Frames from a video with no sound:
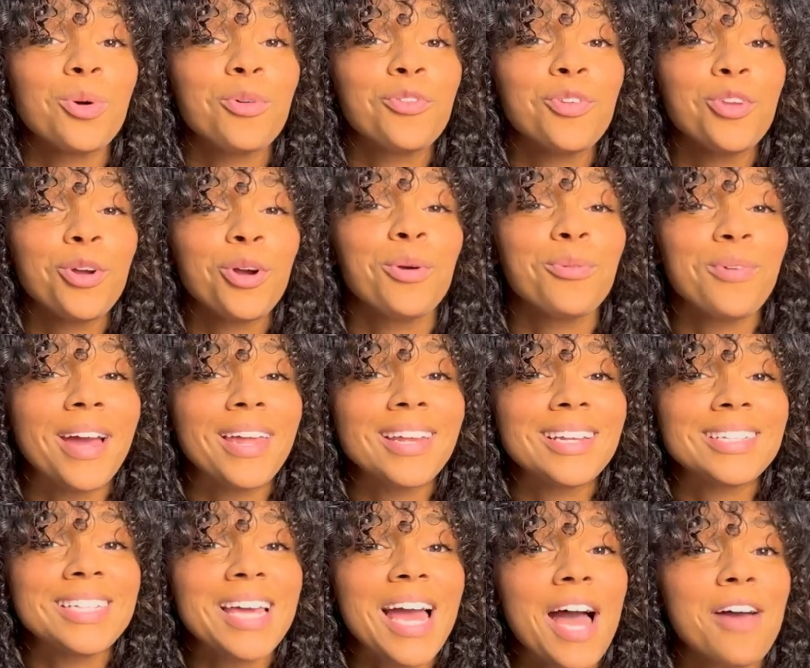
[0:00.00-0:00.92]
if you're ready
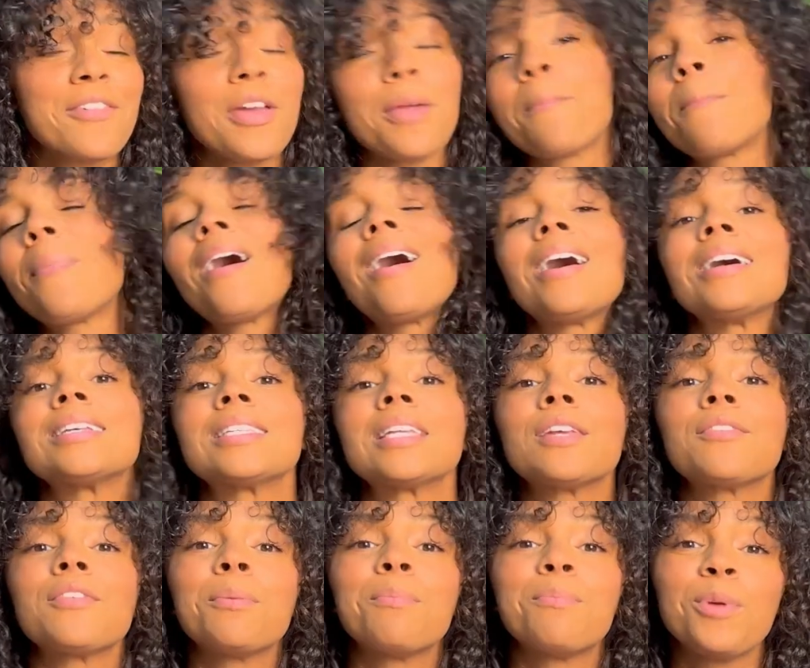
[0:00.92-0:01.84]
to have a
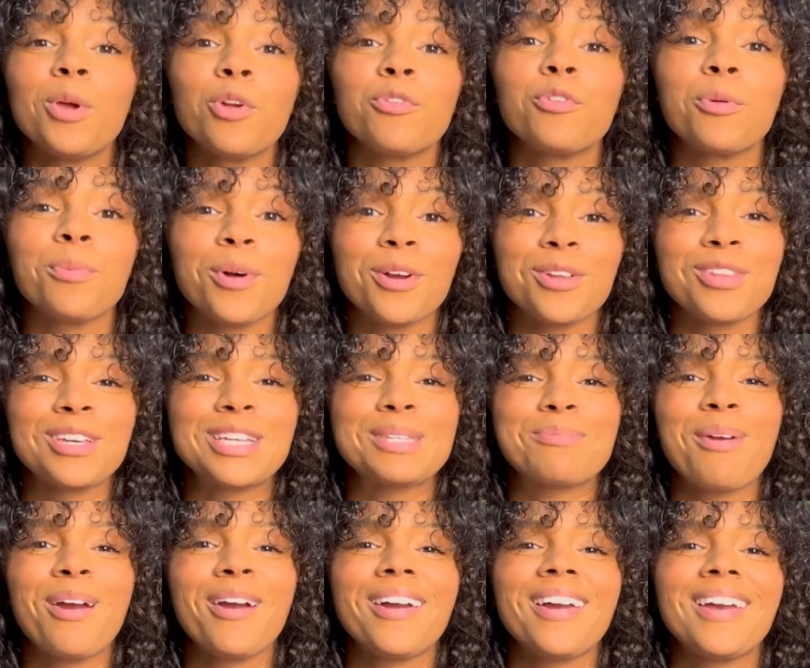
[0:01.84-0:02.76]
positive and beautiful birth
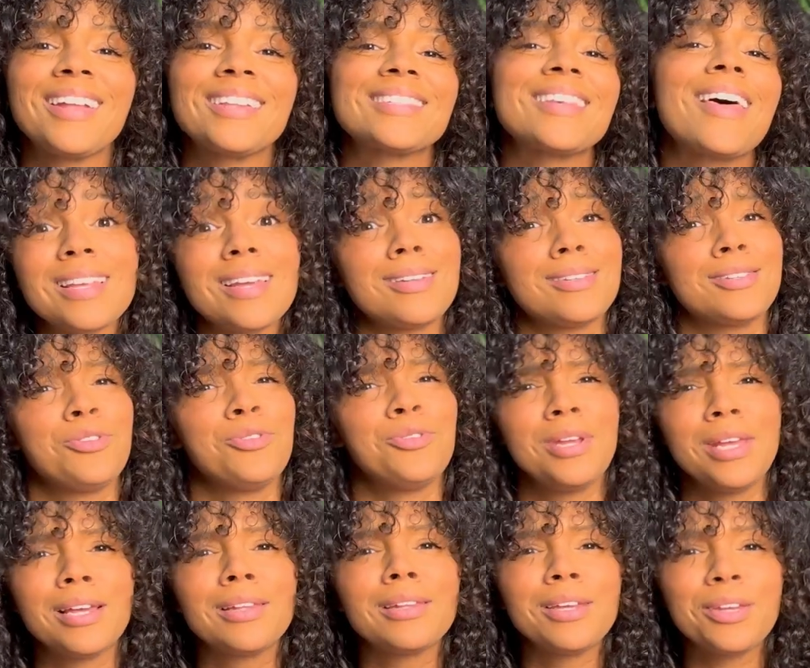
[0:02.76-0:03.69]
experience that is
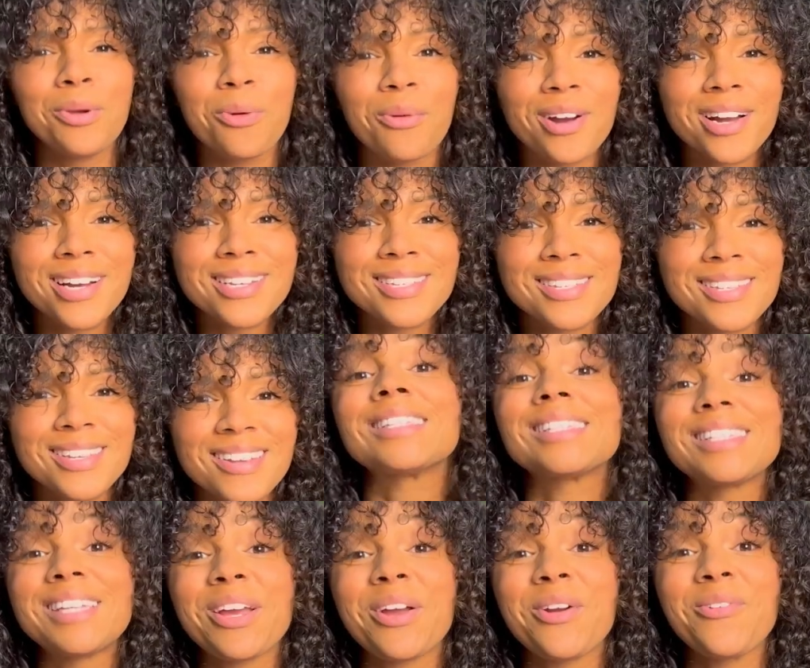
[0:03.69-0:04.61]
uniquely yours,
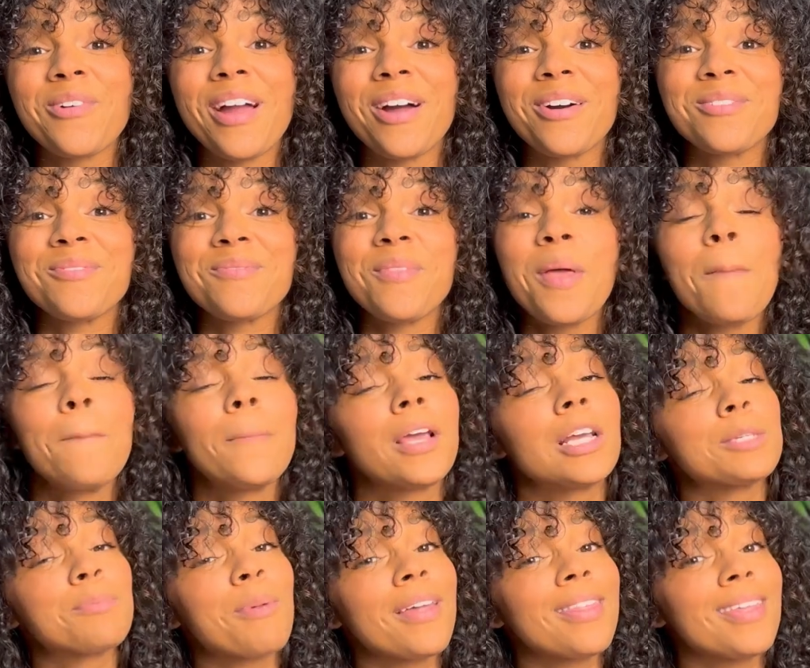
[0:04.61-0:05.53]
stick around.
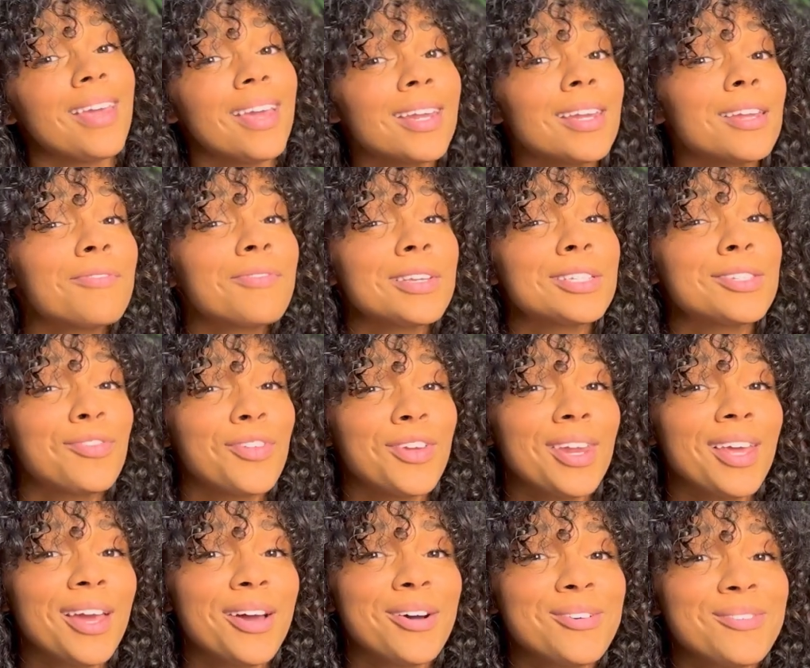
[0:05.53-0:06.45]
Because by the end of this
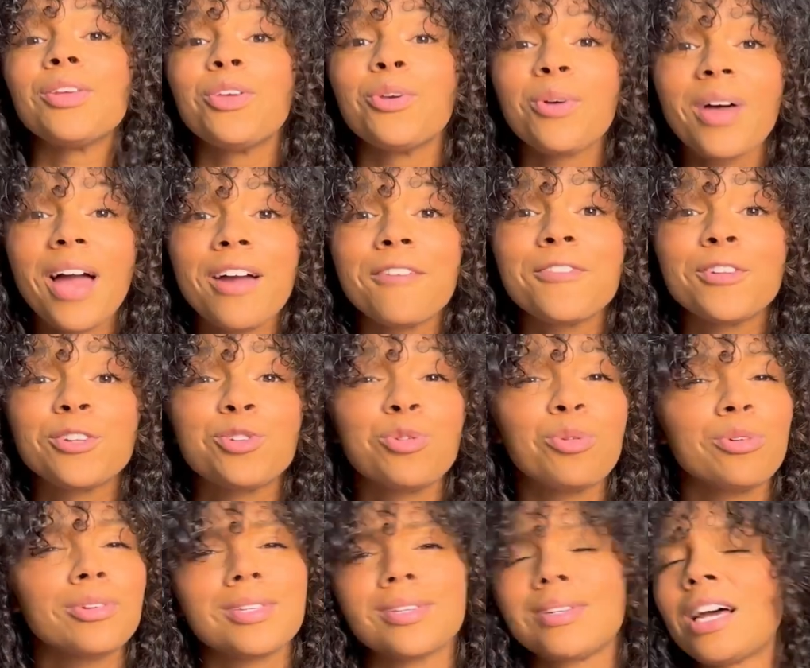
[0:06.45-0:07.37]
video, you'll have the
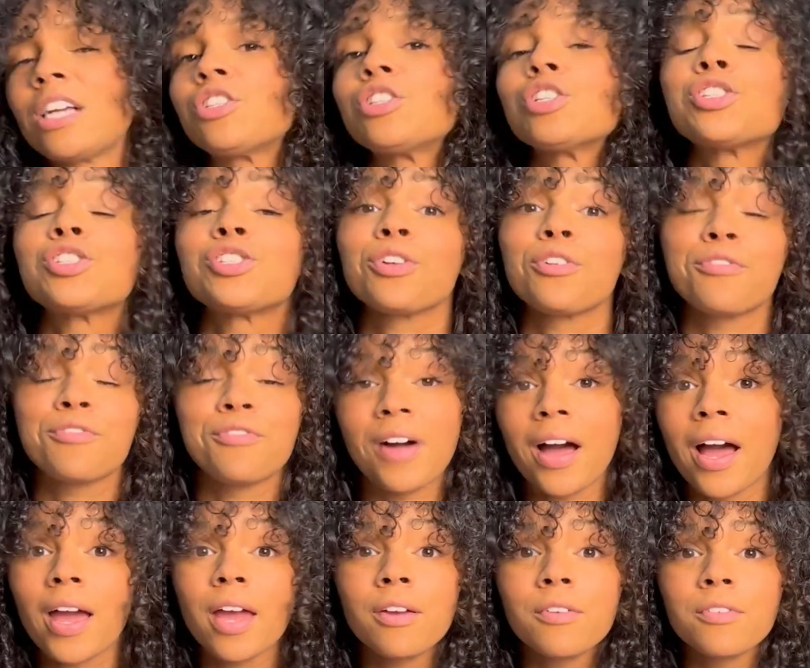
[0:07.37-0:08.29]
tools to not just
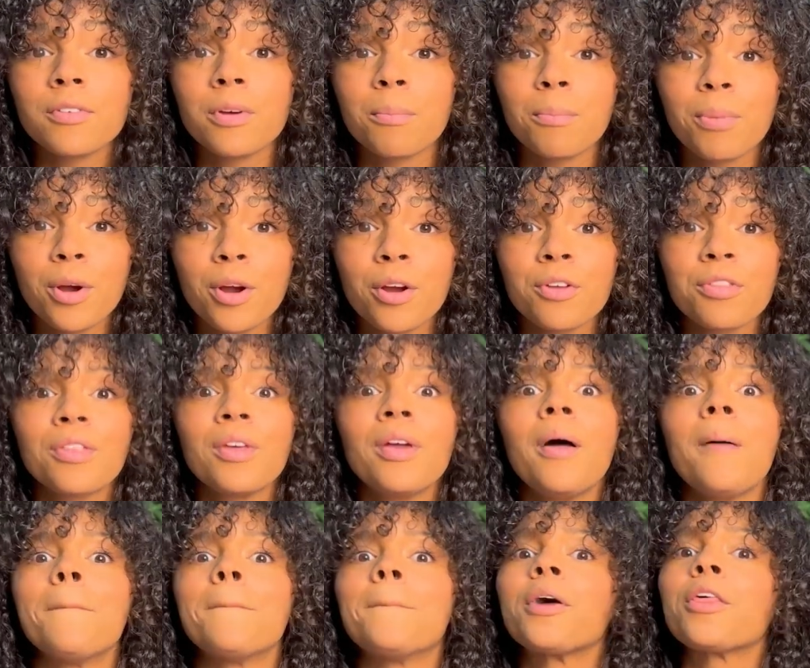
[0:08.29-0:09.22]
survive birth,
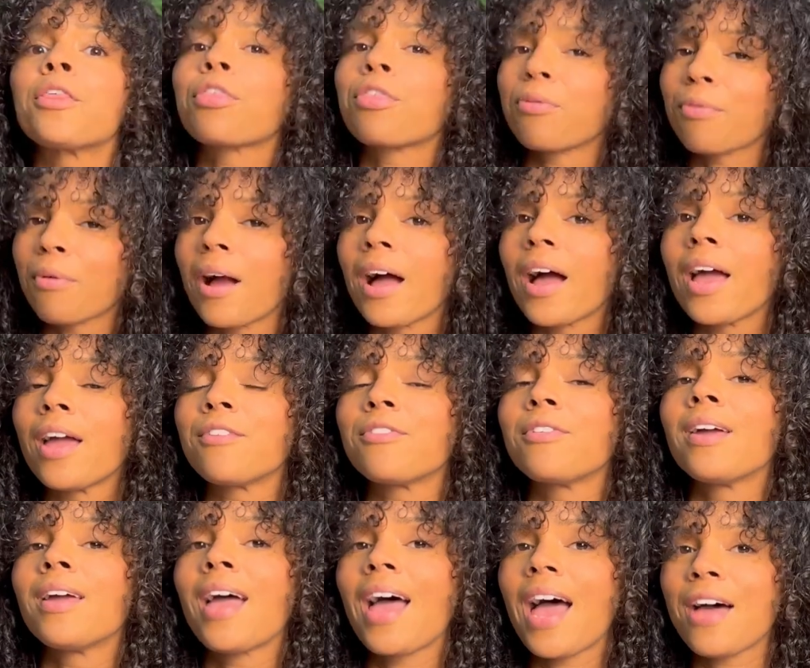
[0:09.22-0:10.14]
but thrive
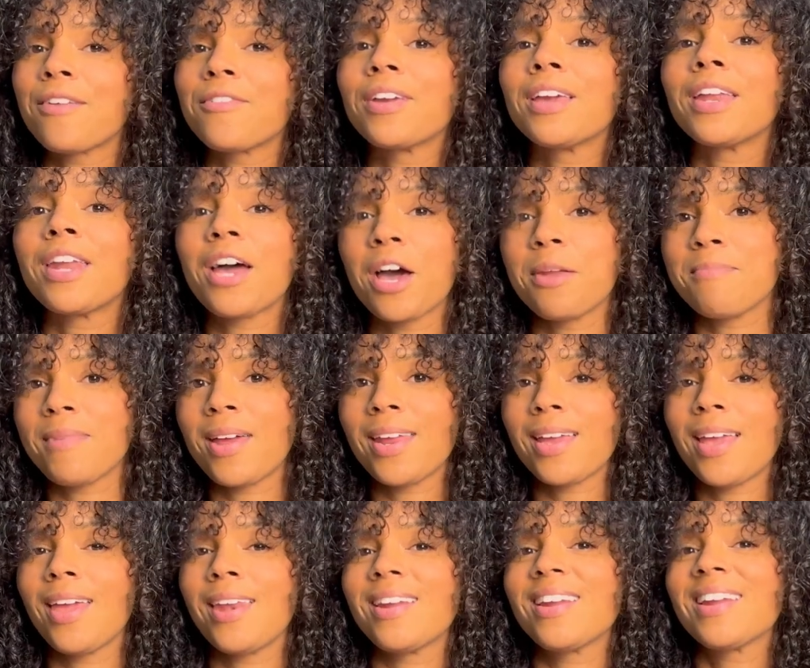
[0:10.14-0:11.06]
having an
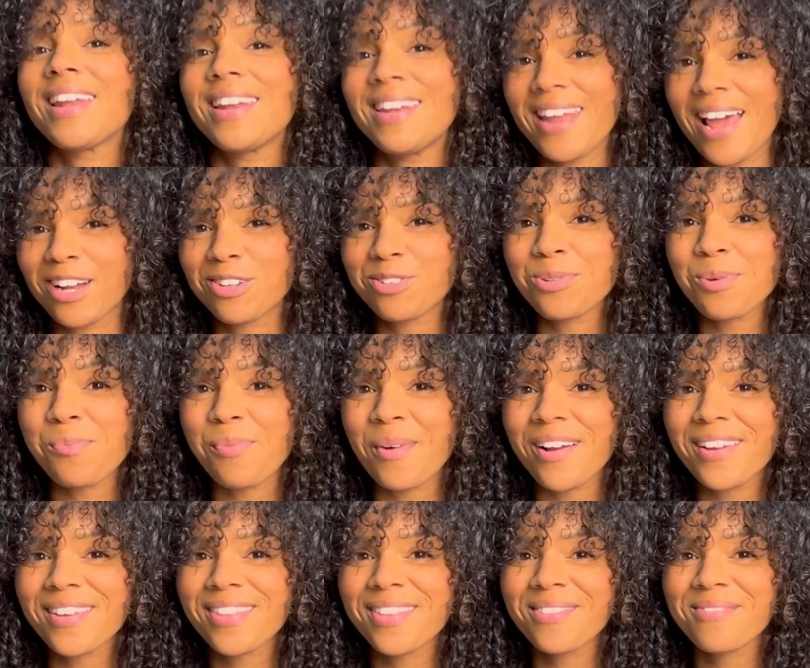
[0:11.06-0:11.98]
unmedicated and natural
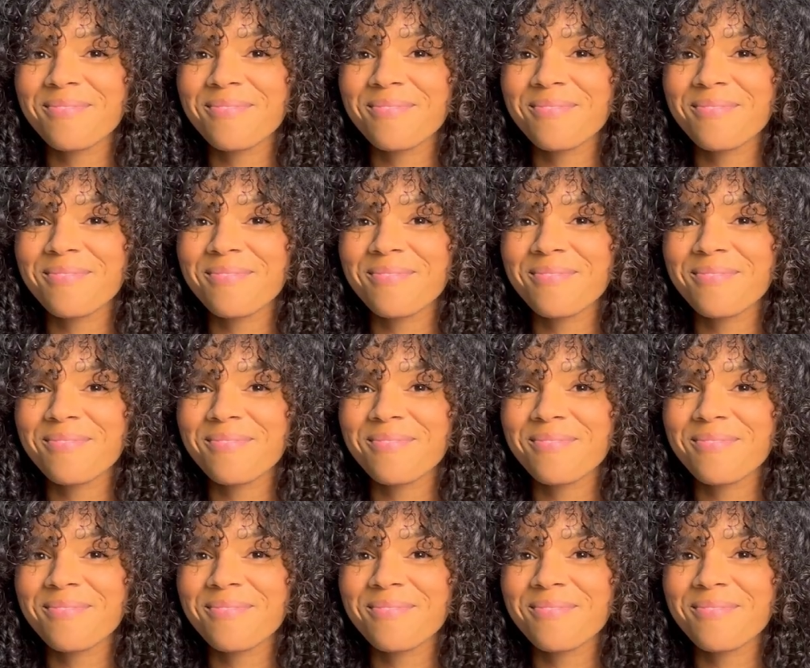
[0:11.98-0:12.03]
birth.